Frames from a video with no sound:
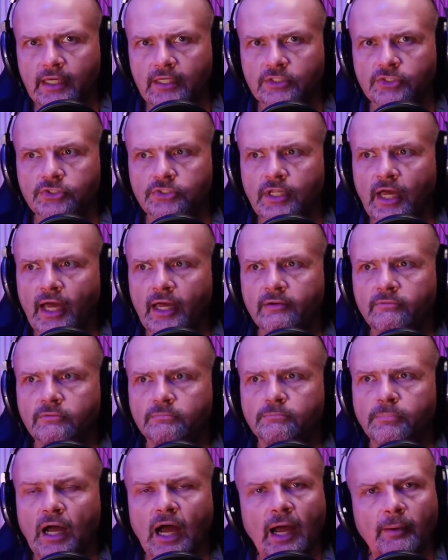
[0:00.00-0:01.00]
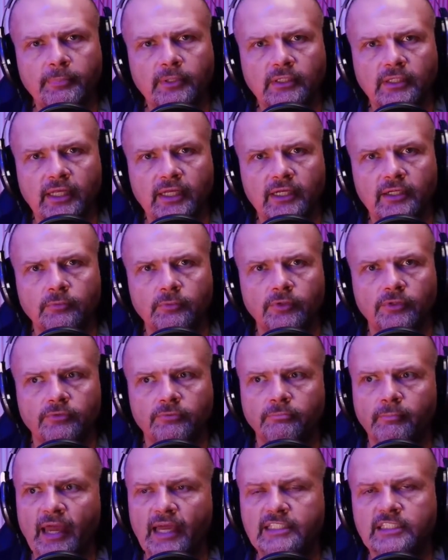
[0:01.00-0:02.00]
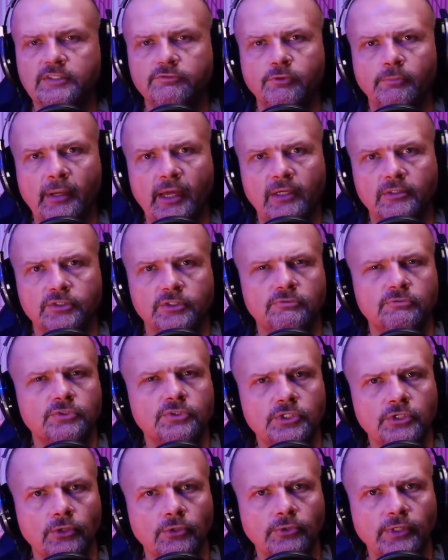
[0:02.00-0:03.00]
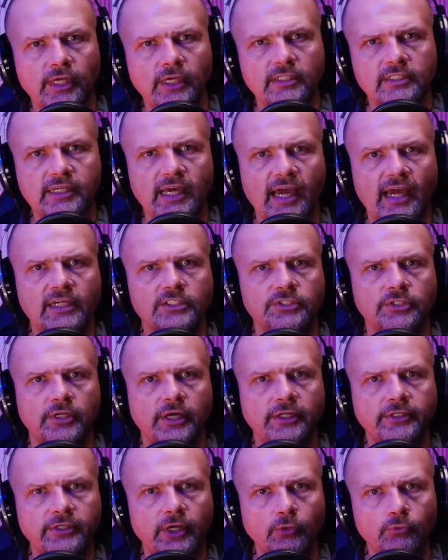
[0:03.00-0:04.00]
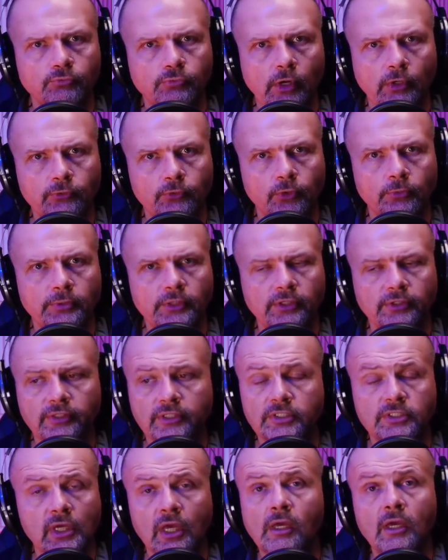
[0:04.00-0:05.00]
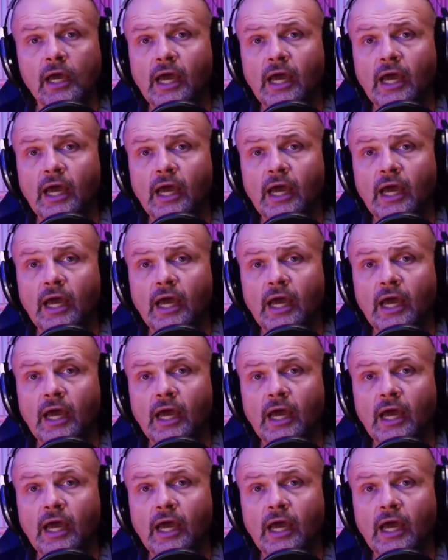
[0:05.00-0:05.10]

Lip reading: It's not populated with massive amounts of zero-day attacks and unknown vulnerabilities.